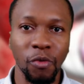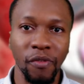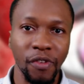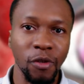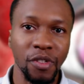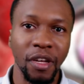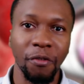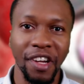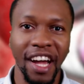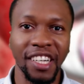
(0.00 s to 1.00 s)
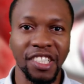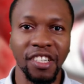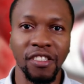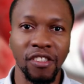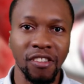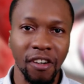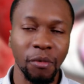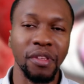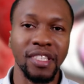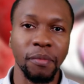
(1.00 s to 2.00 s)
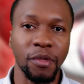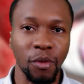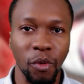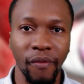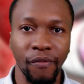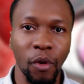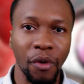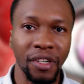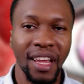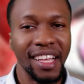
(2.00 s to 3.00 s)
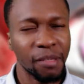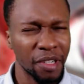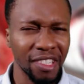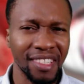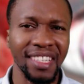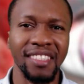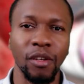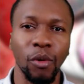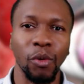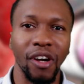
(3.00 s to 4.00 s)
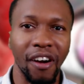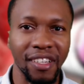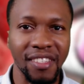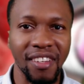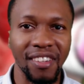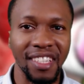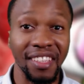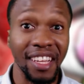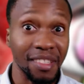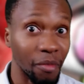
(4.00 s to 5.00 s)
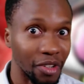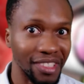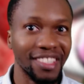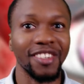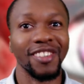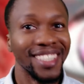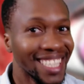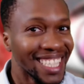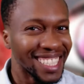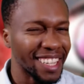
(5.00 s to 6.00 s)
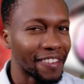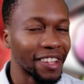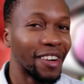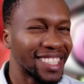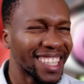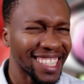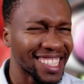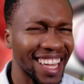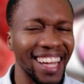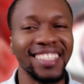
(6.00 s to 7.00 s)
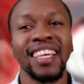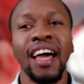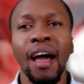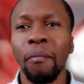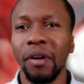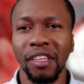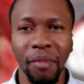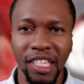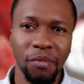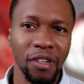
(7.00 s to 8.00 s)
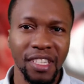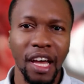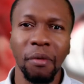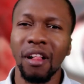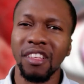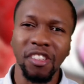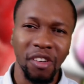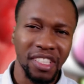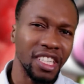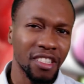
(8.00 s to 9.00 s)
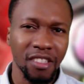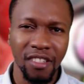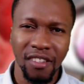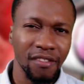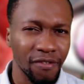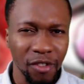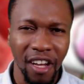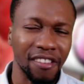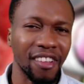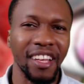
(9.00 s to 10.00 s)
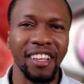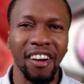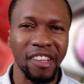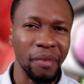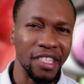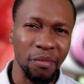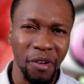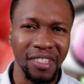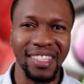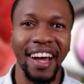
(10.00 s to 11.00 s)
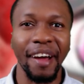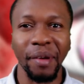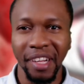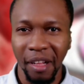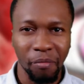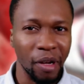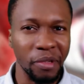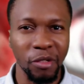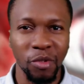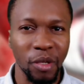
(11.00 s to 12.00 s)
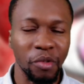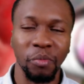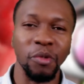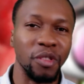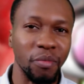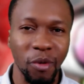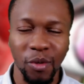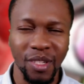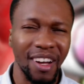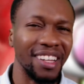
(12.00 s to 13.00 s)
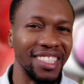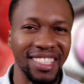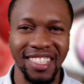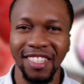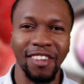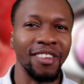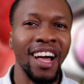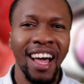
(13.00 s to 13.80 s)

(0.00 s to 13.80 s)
reviews and reactions starting with this episode going forward, especially since the code arc is starting next month, so definitely want to catch that. But in my spare time, I'll, you know, catch the Funato Clan arc in my spare time, and I'll probably do some community posts on it, you know,